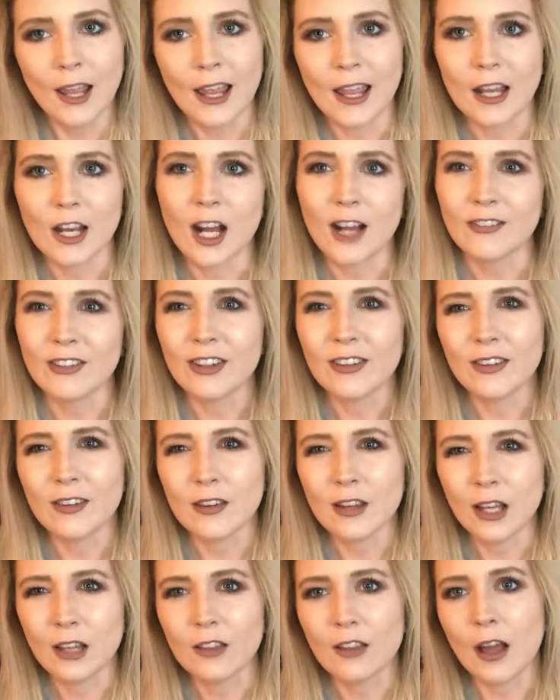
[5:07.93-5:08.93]
And
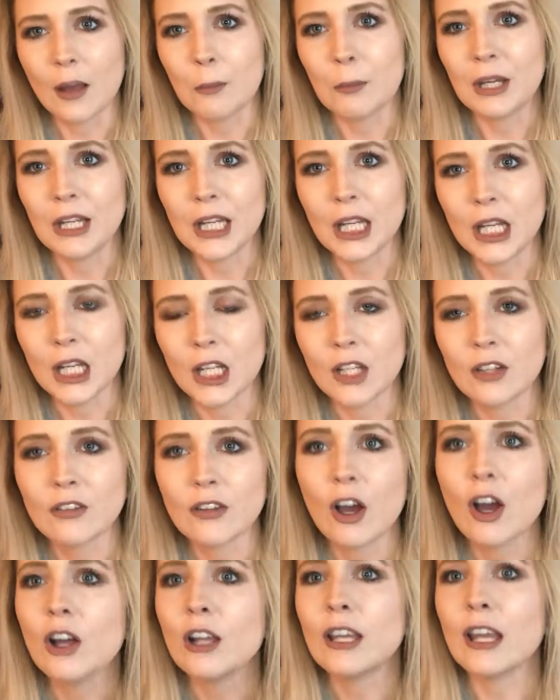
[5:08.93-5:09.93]
obviously, like that beginning
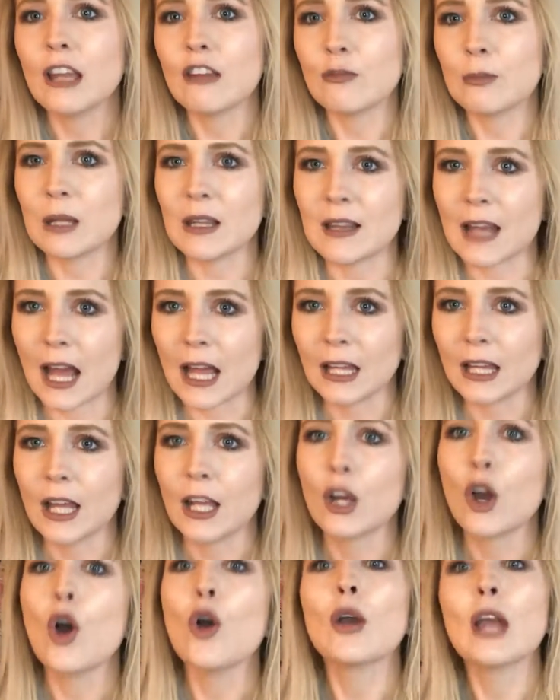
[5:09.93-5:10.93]
song gave me that,
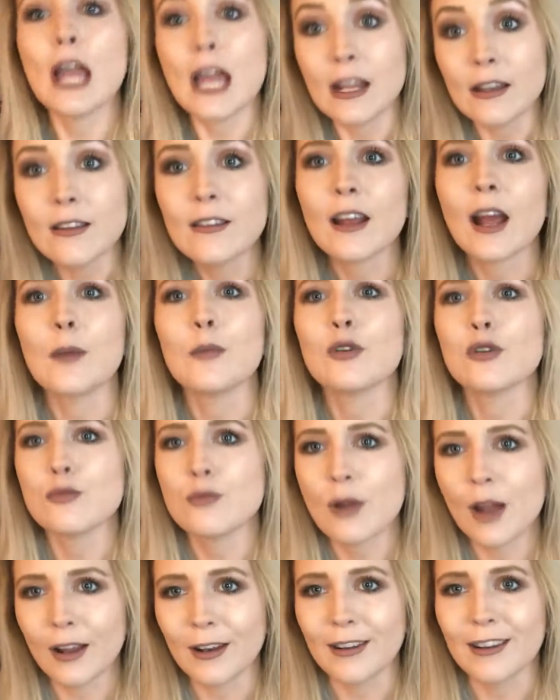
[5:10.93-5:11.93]
like, okay, it's time to
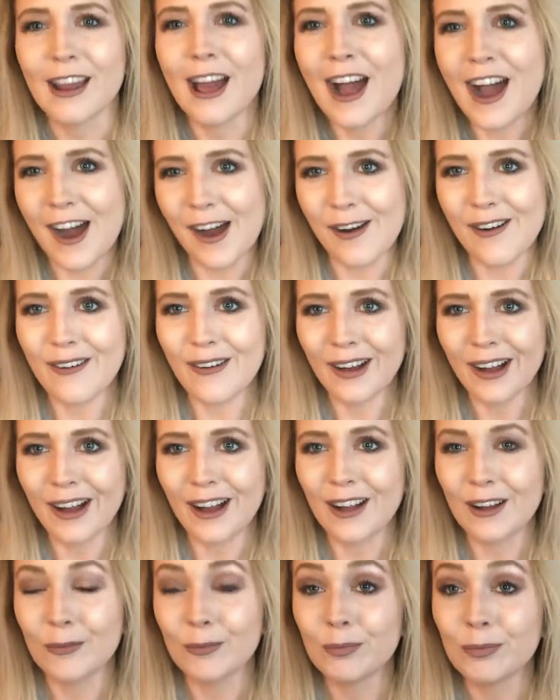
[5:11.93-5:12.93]
run now
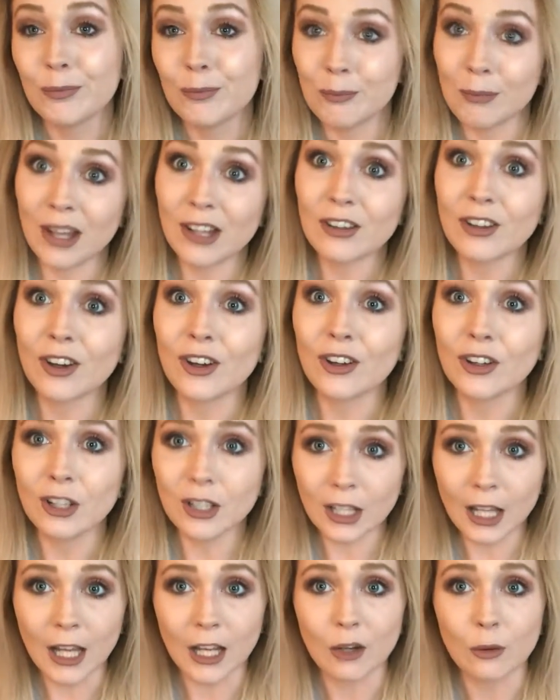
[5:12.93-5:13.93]
um, mental
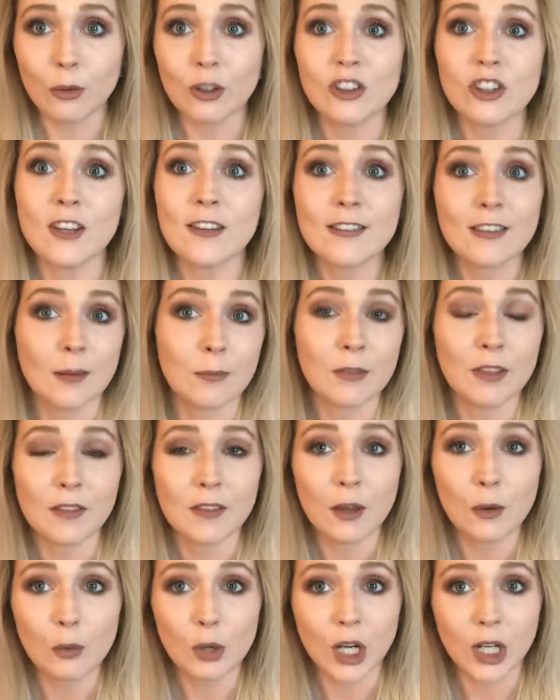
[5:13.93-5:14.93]
click, which is
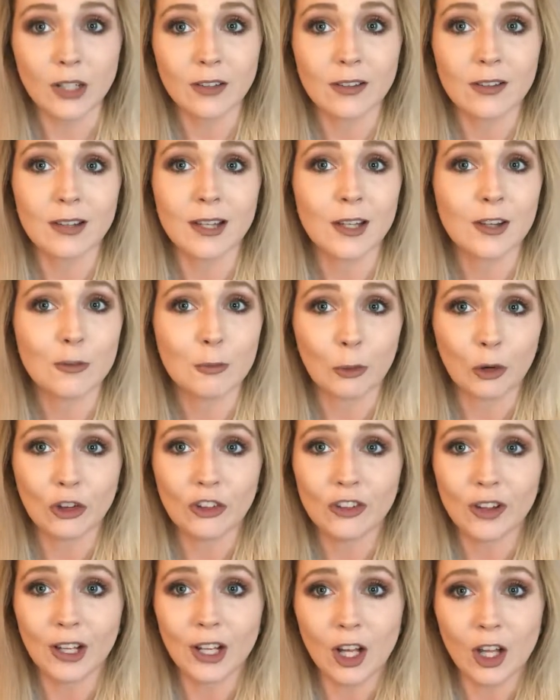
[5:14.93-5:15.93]
something that works. It's in
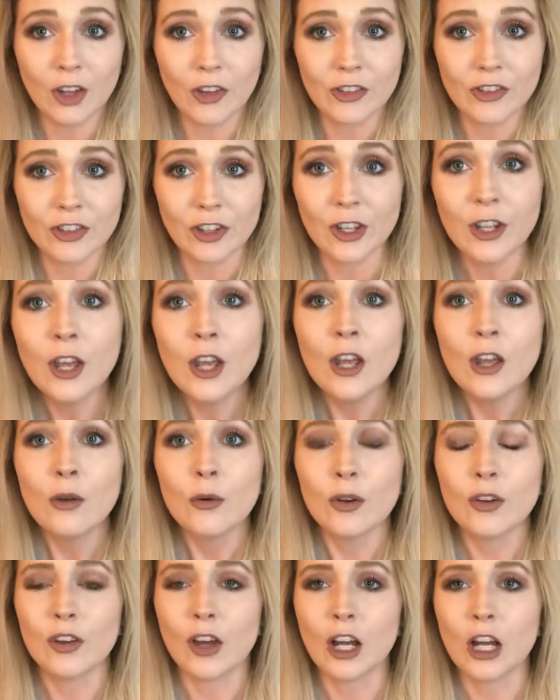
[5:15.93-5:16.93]
sports psychology.
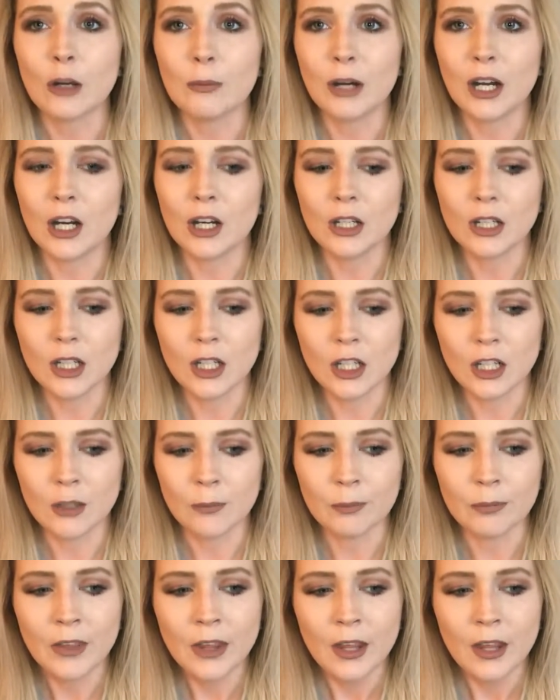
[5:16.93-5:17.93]
We talk about
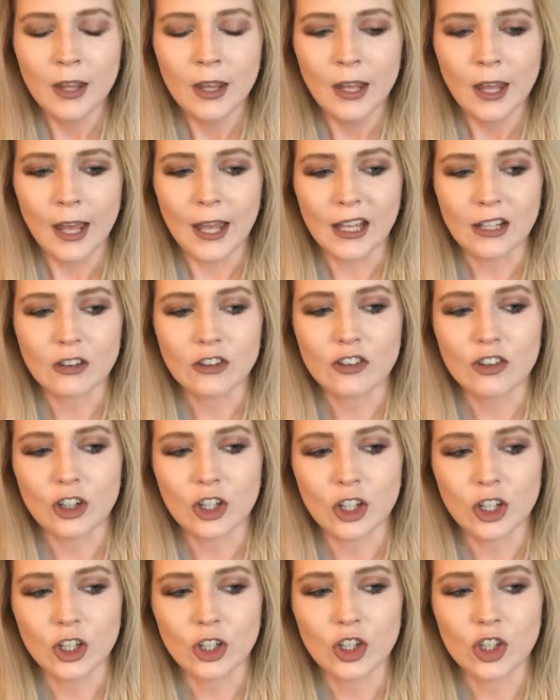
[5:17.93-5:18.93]
um,
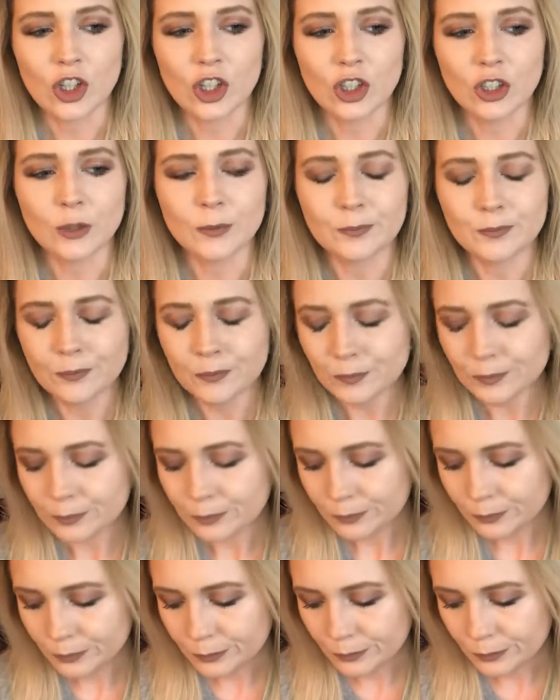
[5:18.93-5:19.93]
external
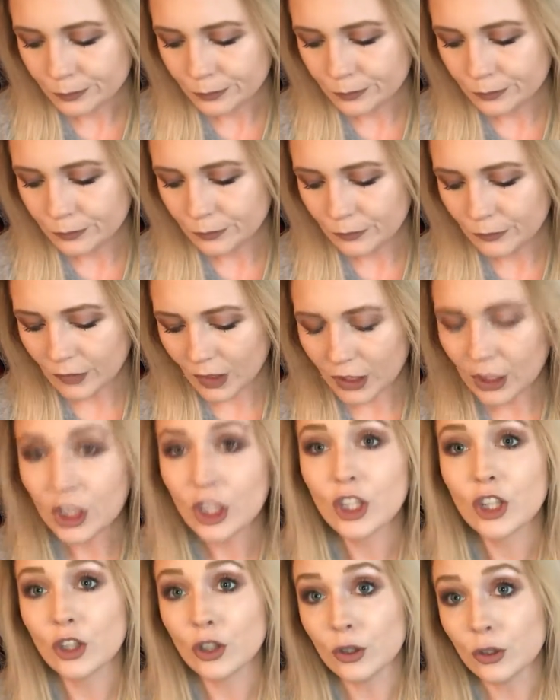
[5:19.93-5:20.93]

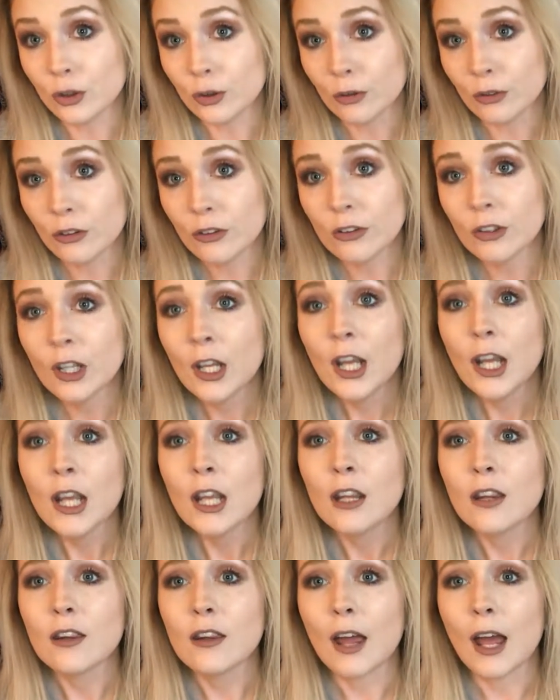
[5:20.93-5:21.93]
cues
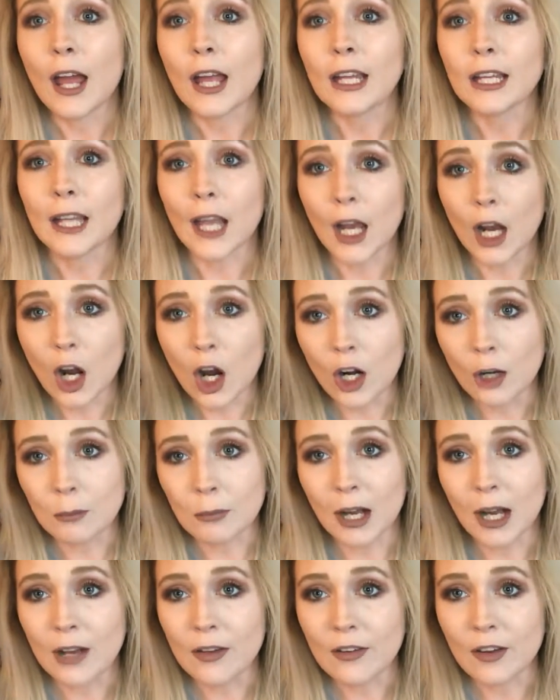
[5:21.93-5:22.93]
that get our
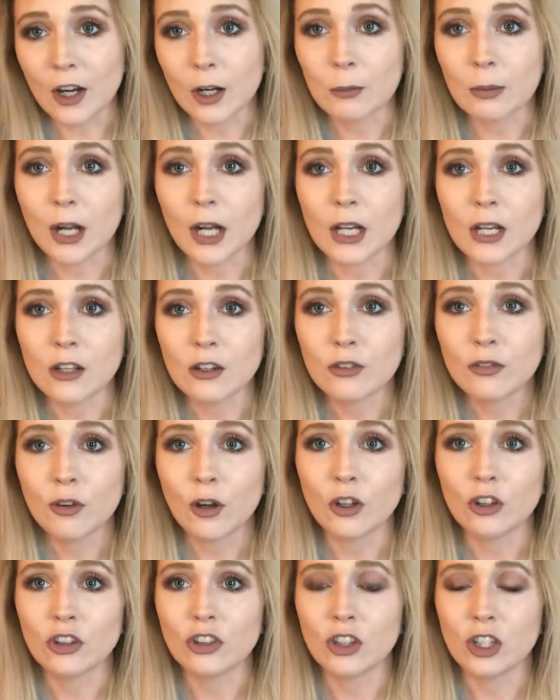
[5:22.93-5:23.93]
minds and our bodies
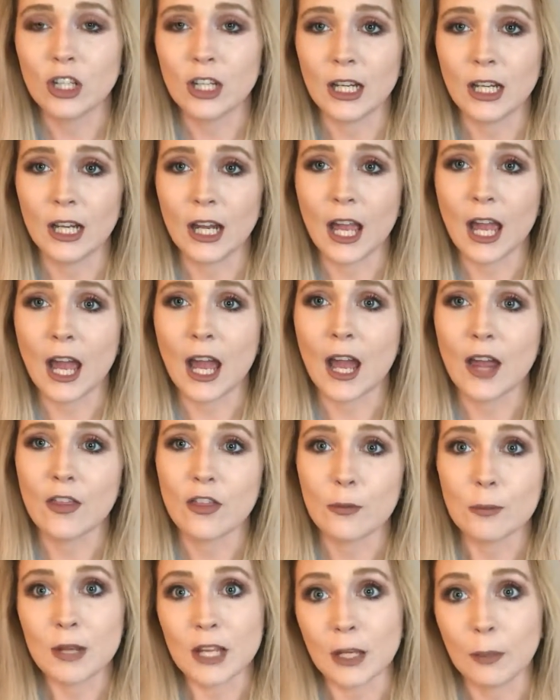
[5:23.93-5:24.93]
functioning
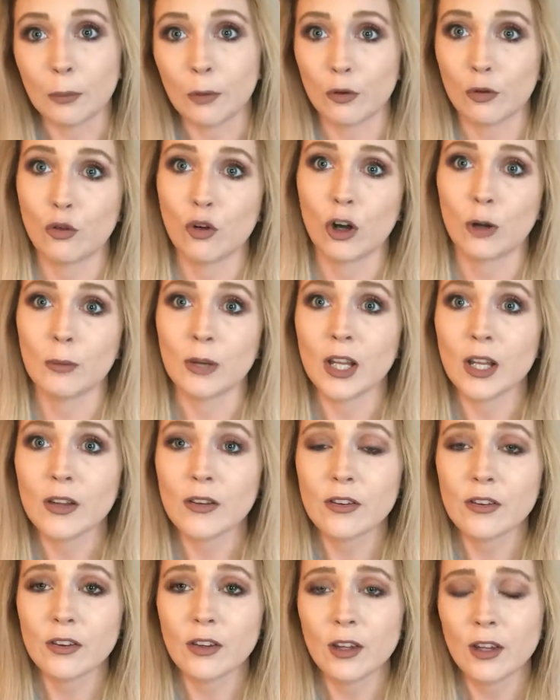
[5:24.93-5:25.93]
at the peak
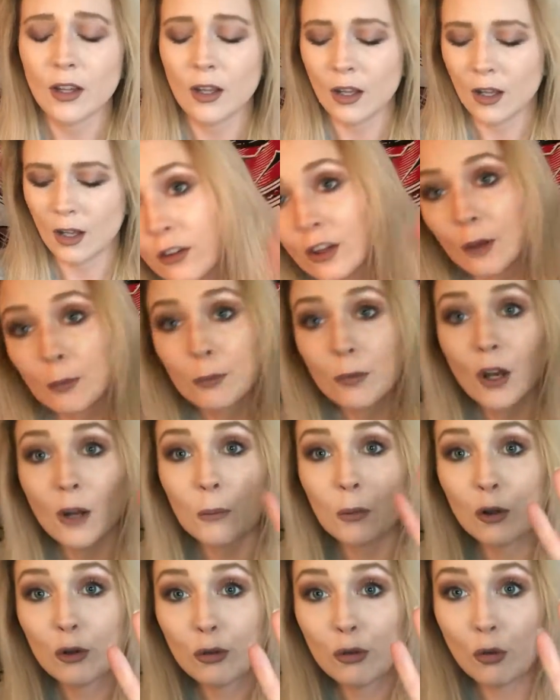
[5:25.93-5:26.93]
performance. Tip
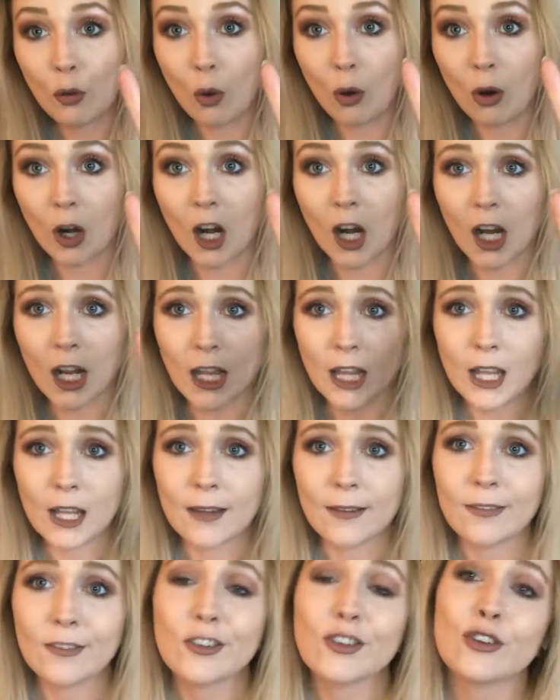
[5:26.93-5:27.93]
number four
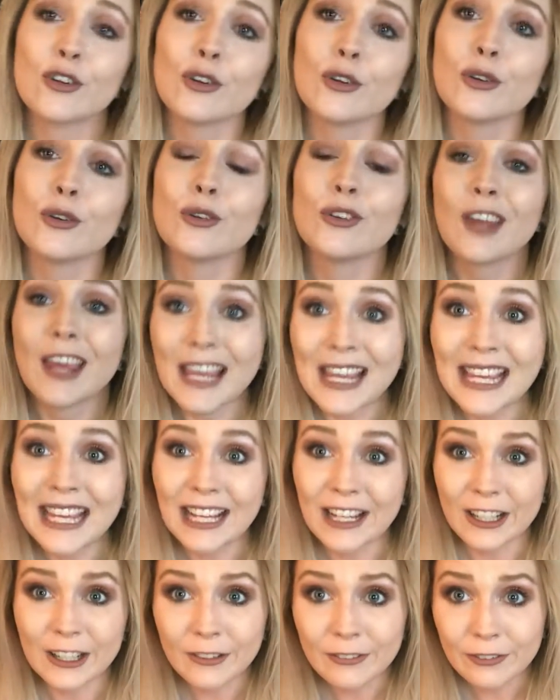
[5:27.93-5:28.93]
is to take
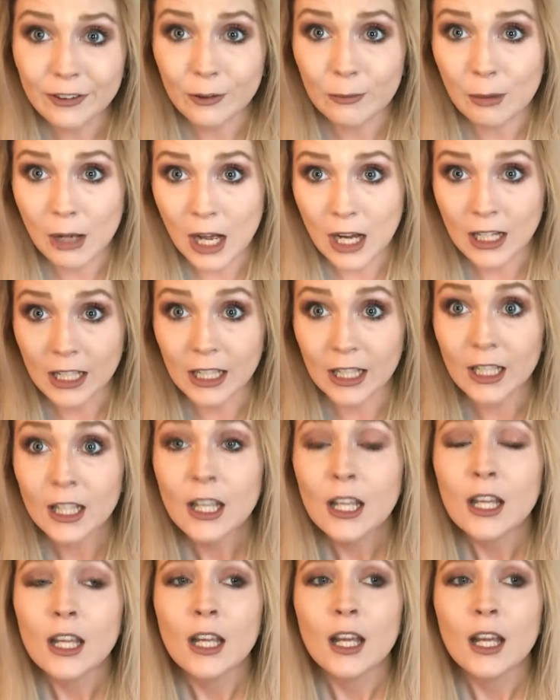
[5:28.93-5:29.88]
care of your body.